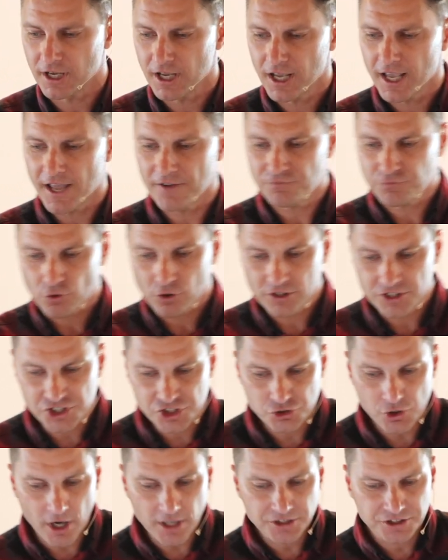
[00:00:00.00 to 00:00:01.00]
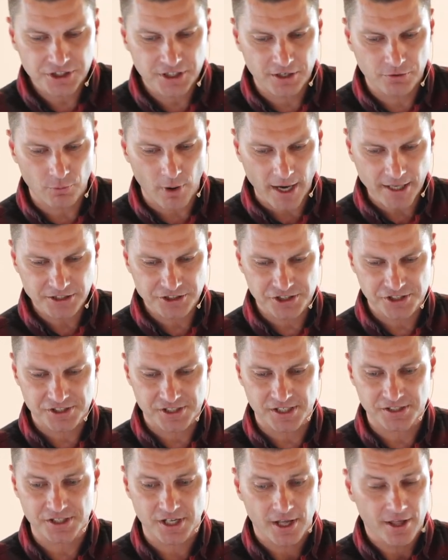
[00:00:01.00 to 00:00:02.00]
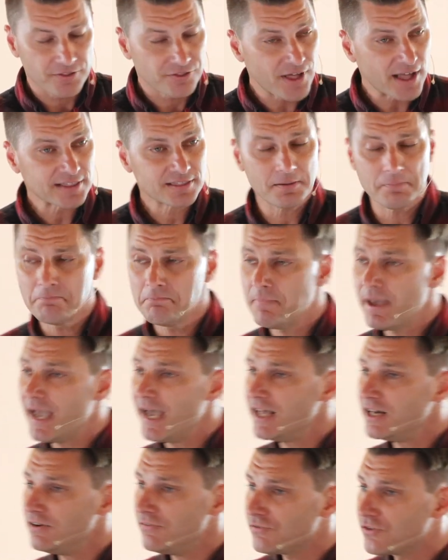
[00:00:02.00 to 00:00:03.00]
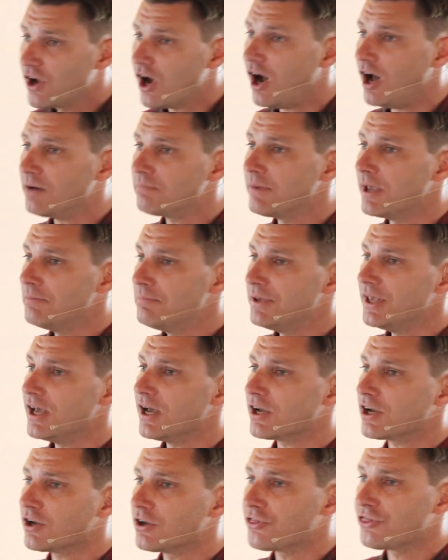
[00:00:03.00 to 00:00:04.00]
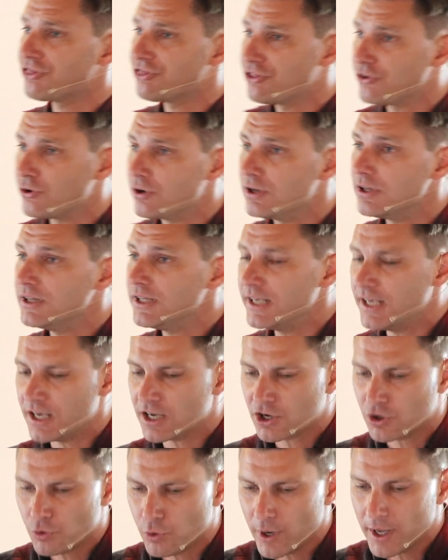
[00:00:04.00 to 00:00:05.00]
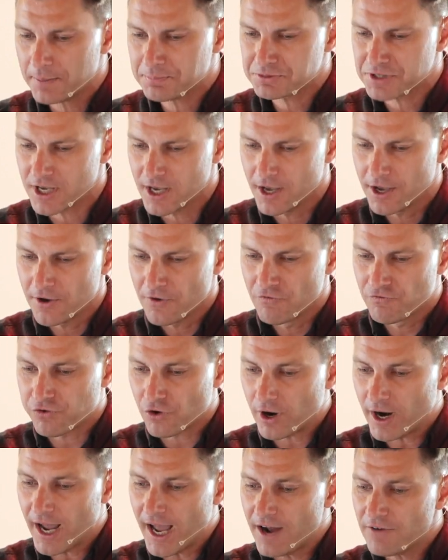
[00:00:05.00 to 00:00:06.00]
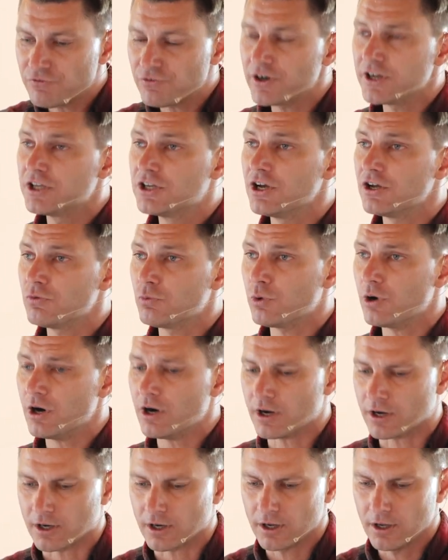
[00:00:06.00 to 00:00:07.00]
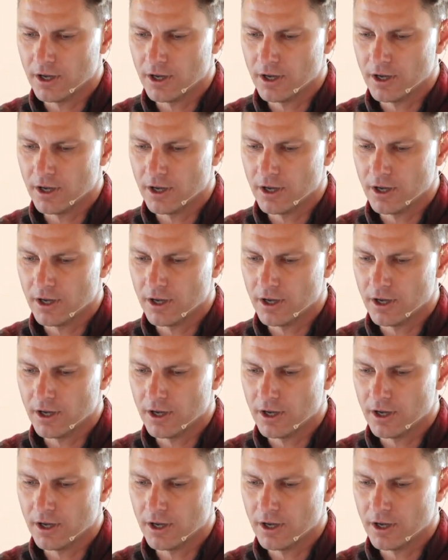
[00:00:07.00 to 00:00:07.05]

and for instruction in righteousness, that the man of God may be thoroughly equipped for every good work.